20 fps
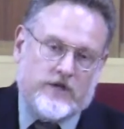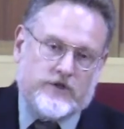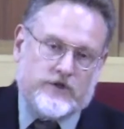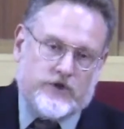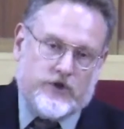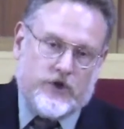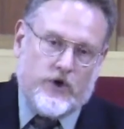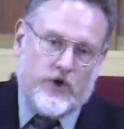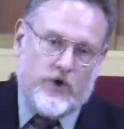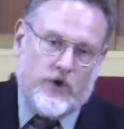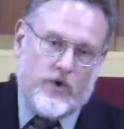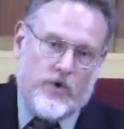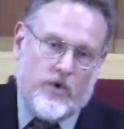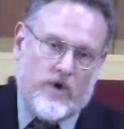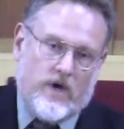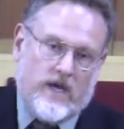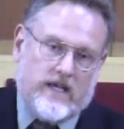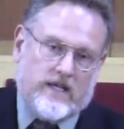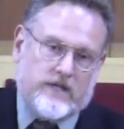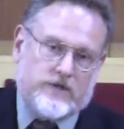
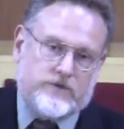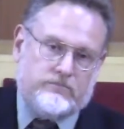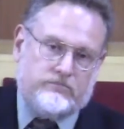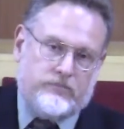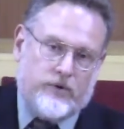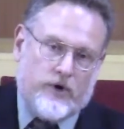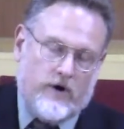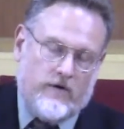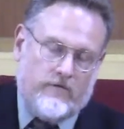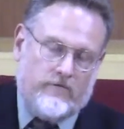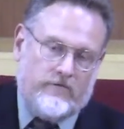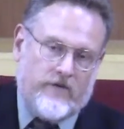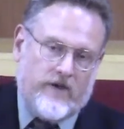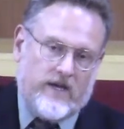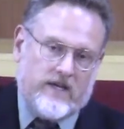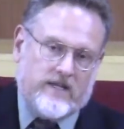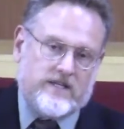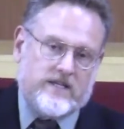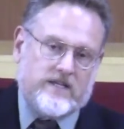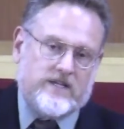to its
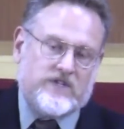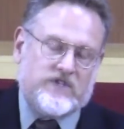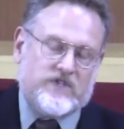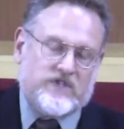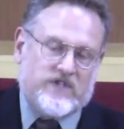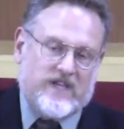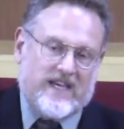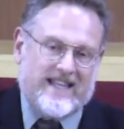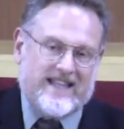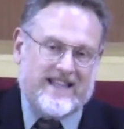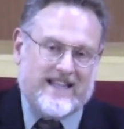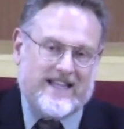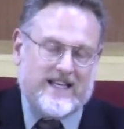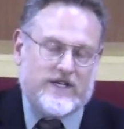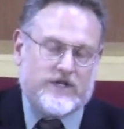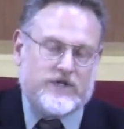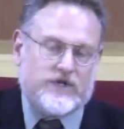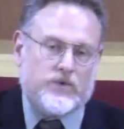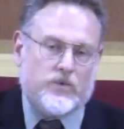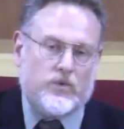perfect,
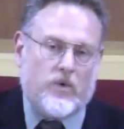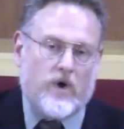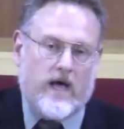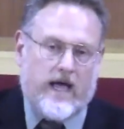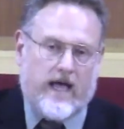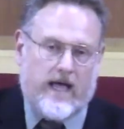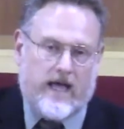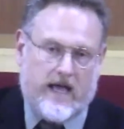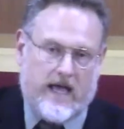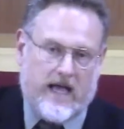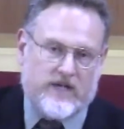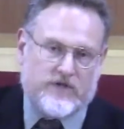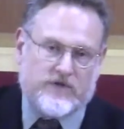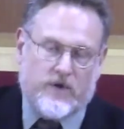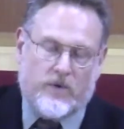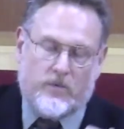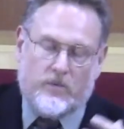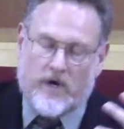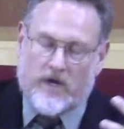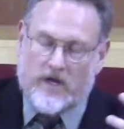sinless way, as
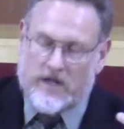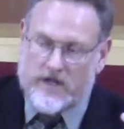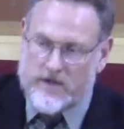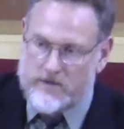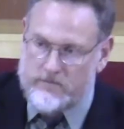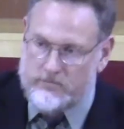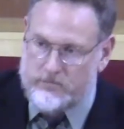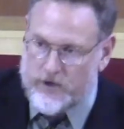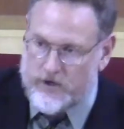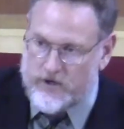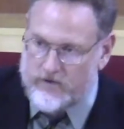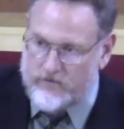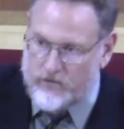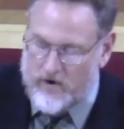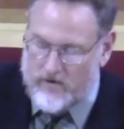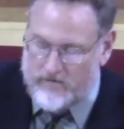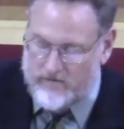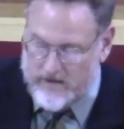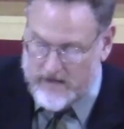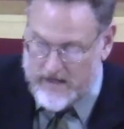He will in the book of
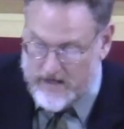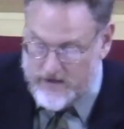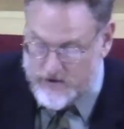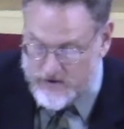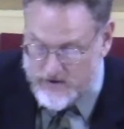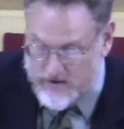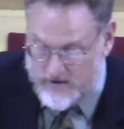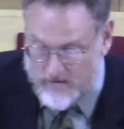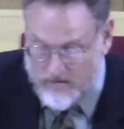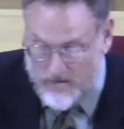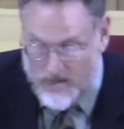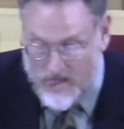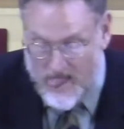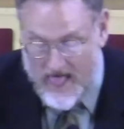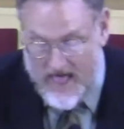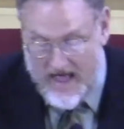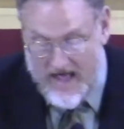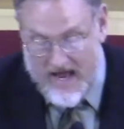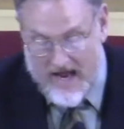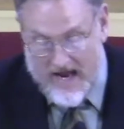Revelation,
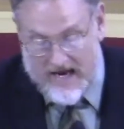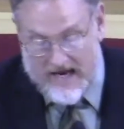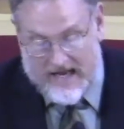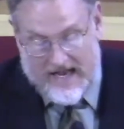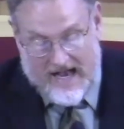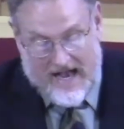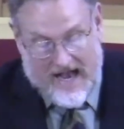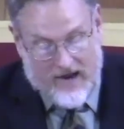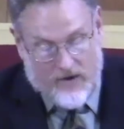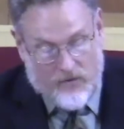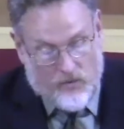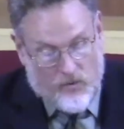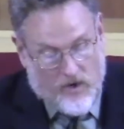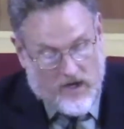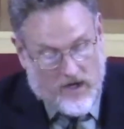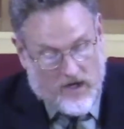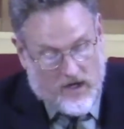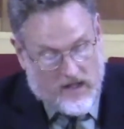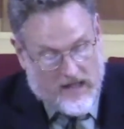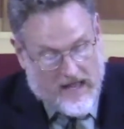God
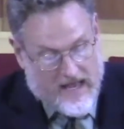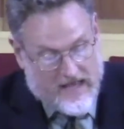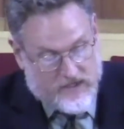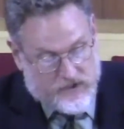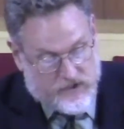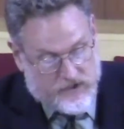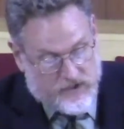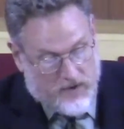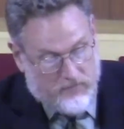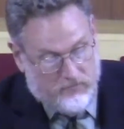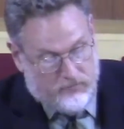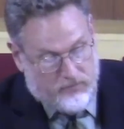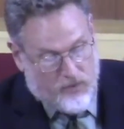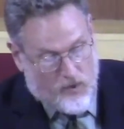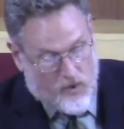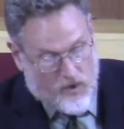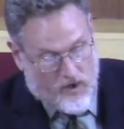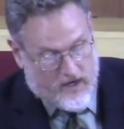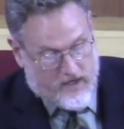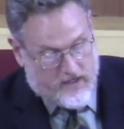will at some
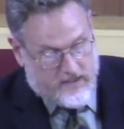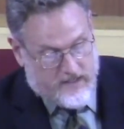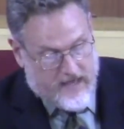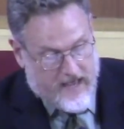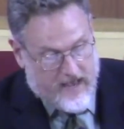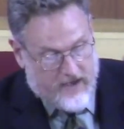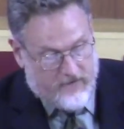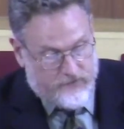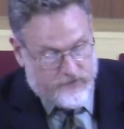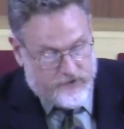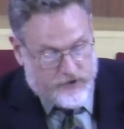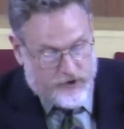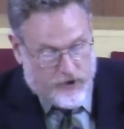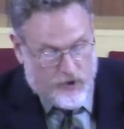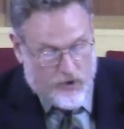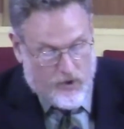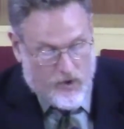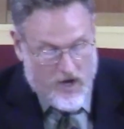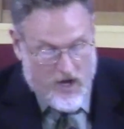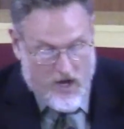point have
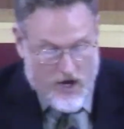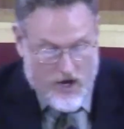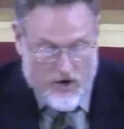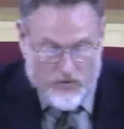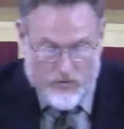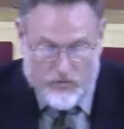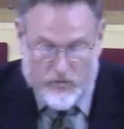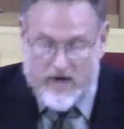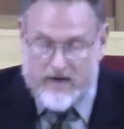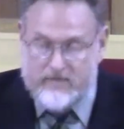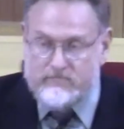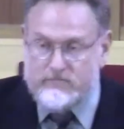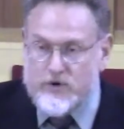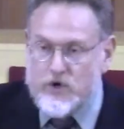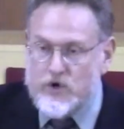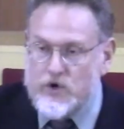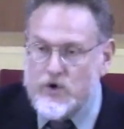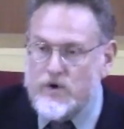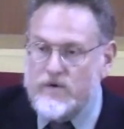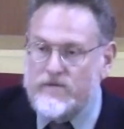to
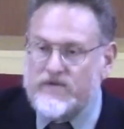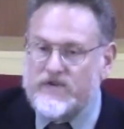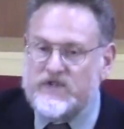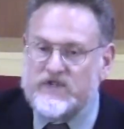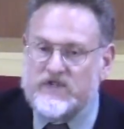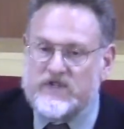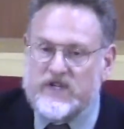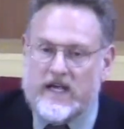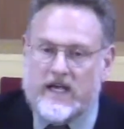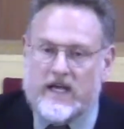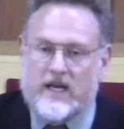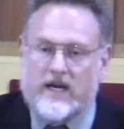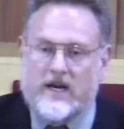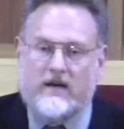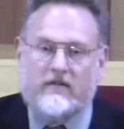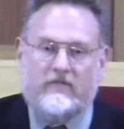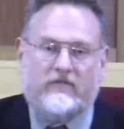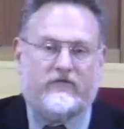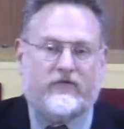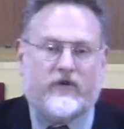remove
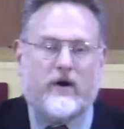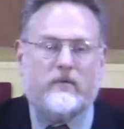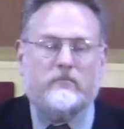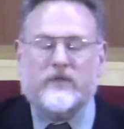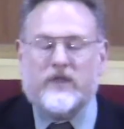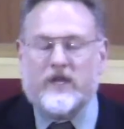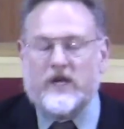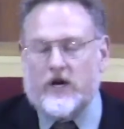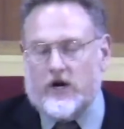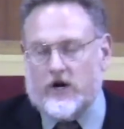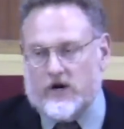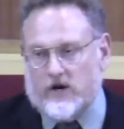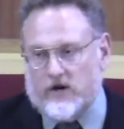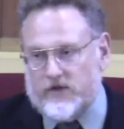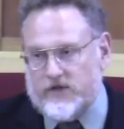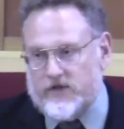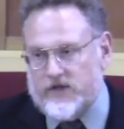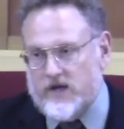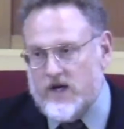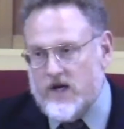sin from the
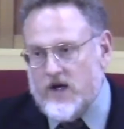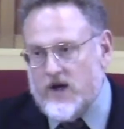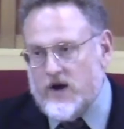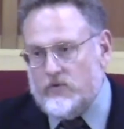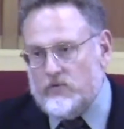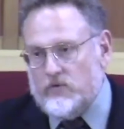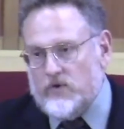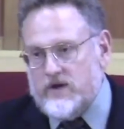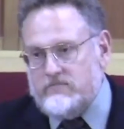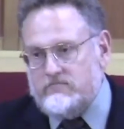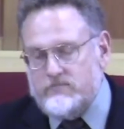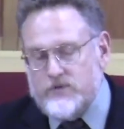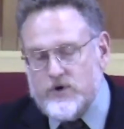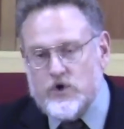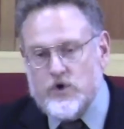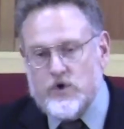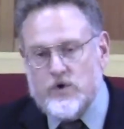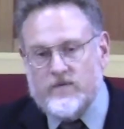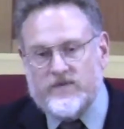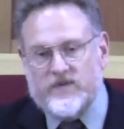earth,
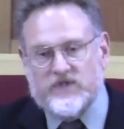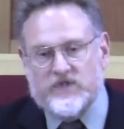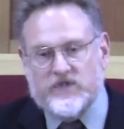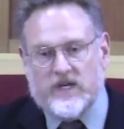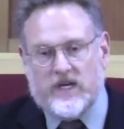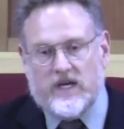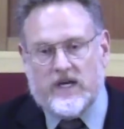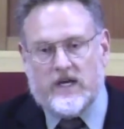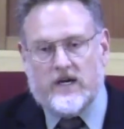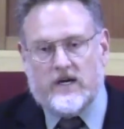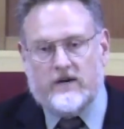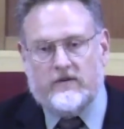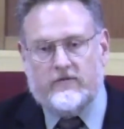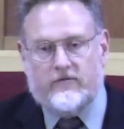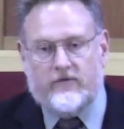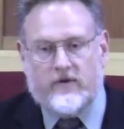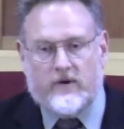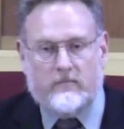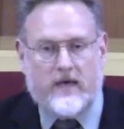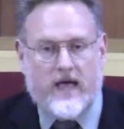remove sin
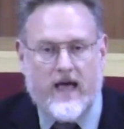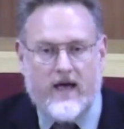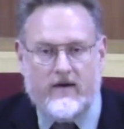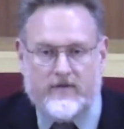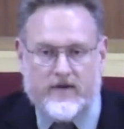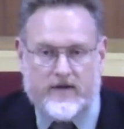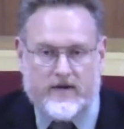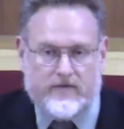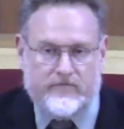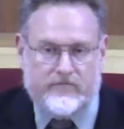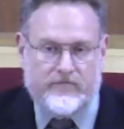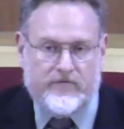from heaven.